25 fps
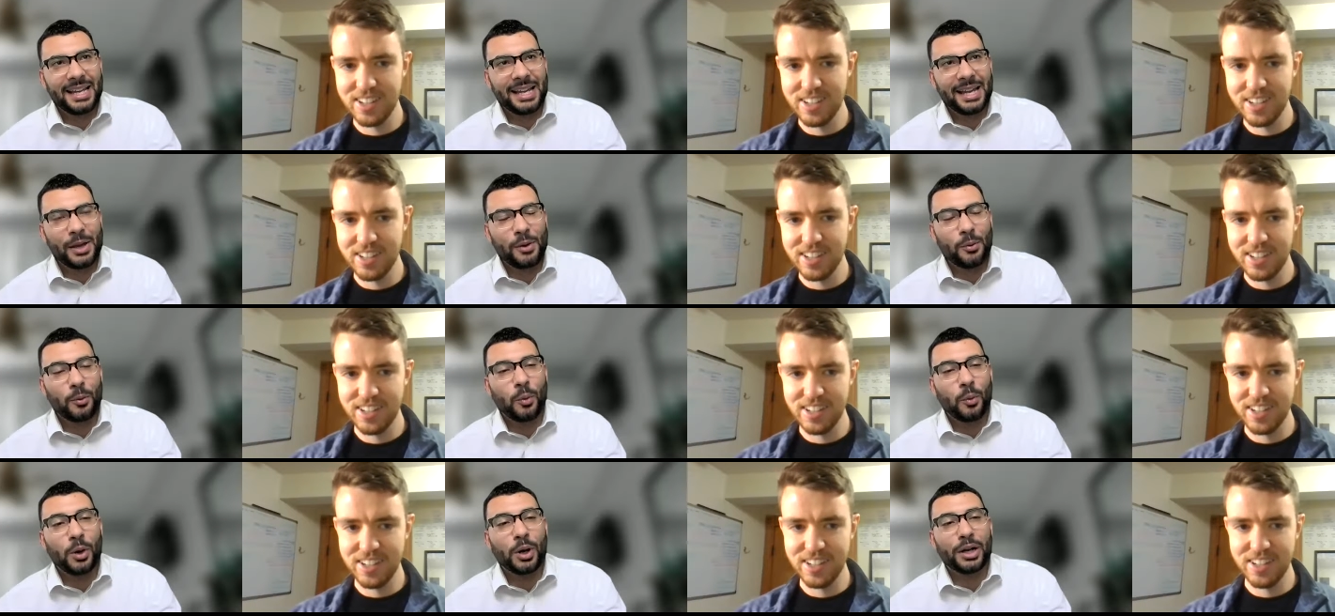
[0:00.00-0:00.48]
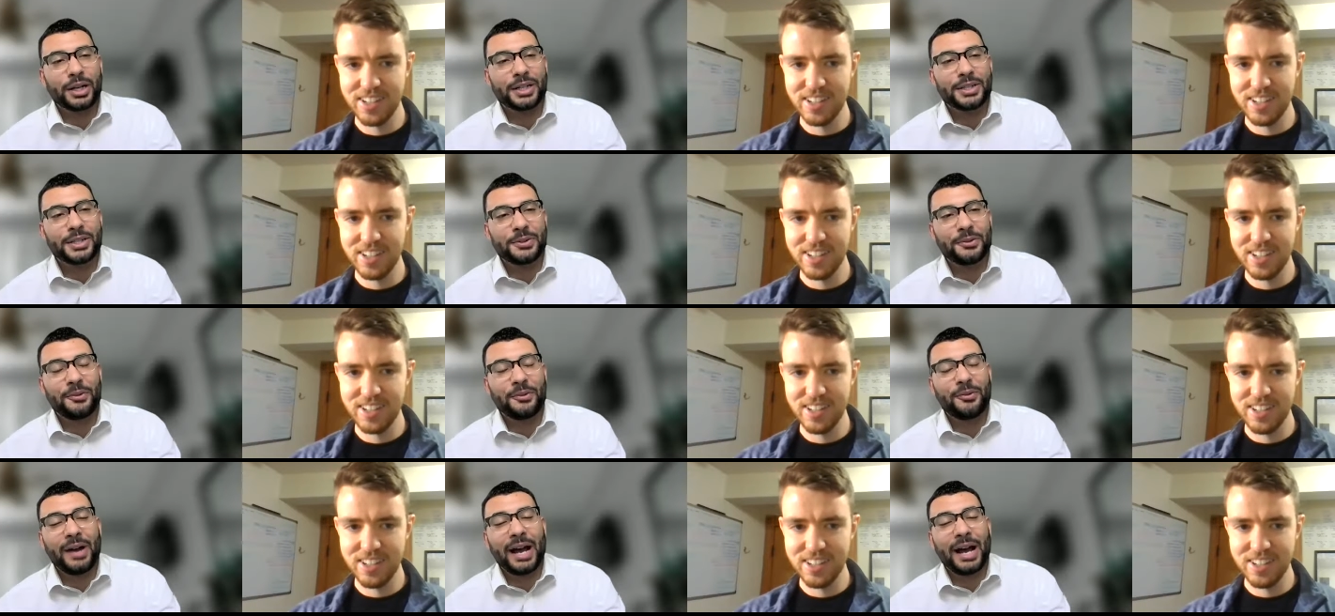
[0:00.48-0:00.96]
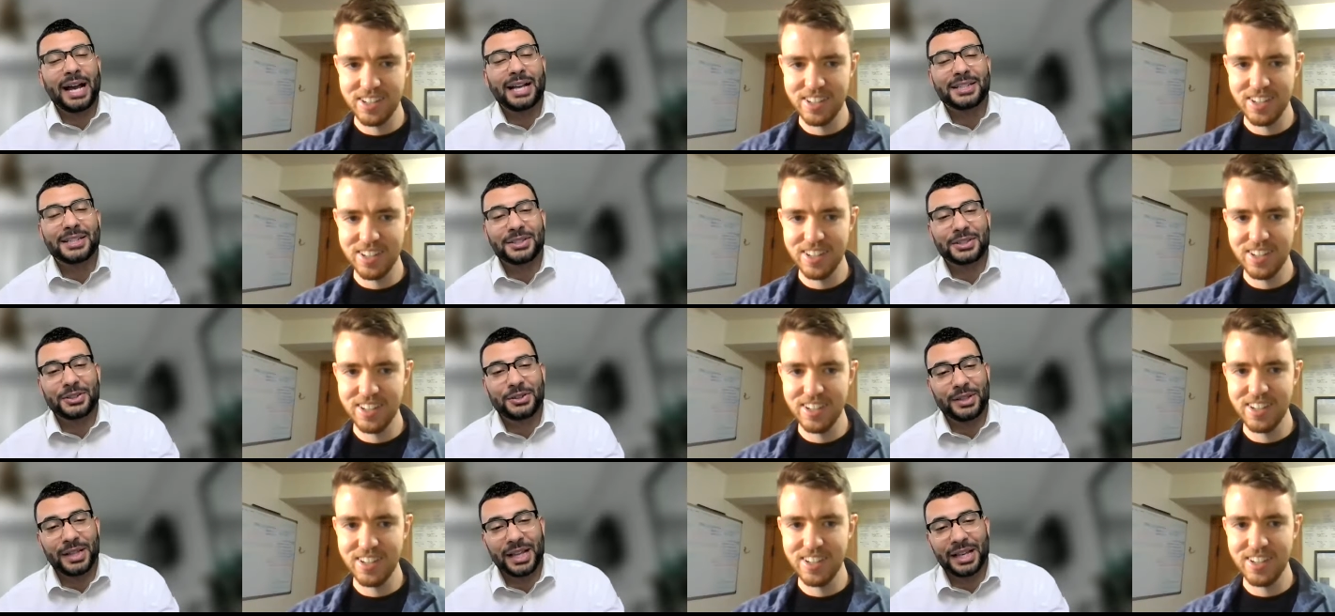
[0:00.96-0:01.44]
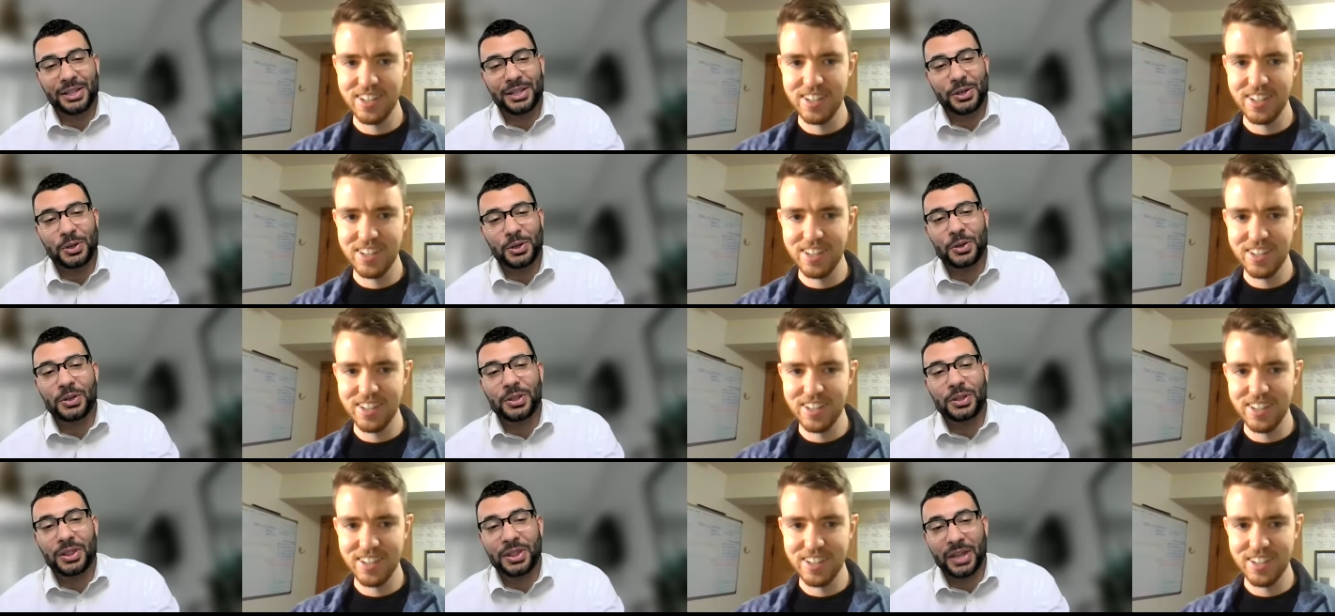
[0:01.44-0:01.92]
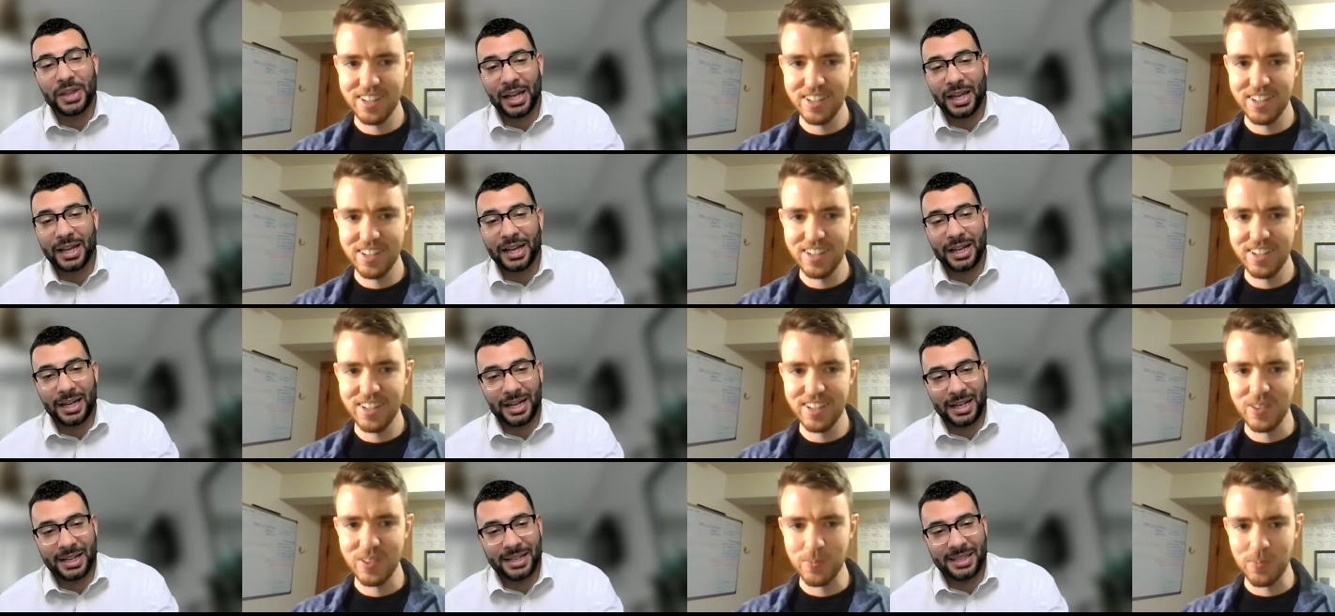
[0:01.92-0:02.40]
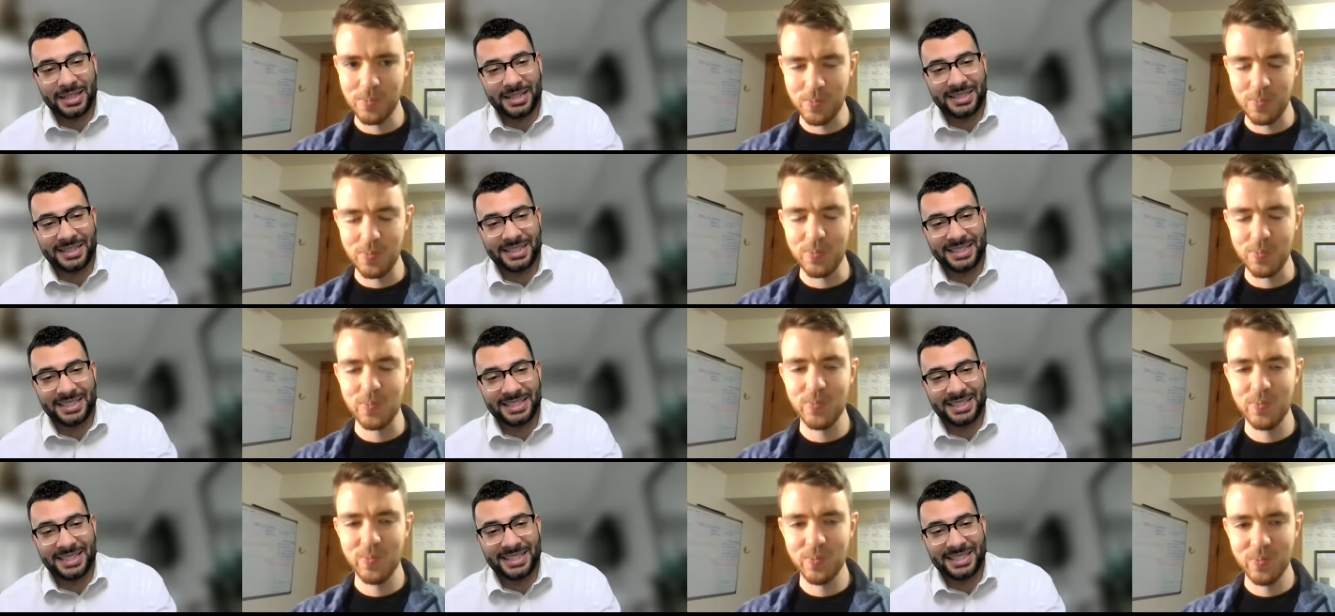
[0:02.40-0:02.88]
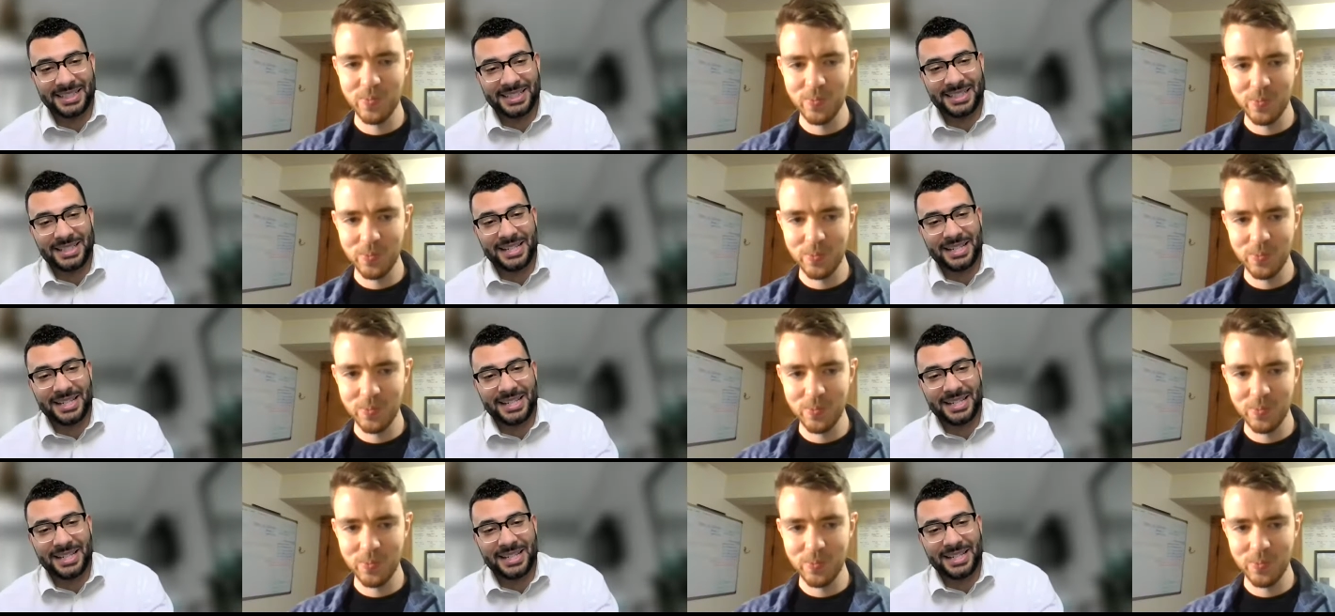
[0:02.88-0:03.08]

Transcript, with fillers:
Speaker 1: it works faster than you think. Mm.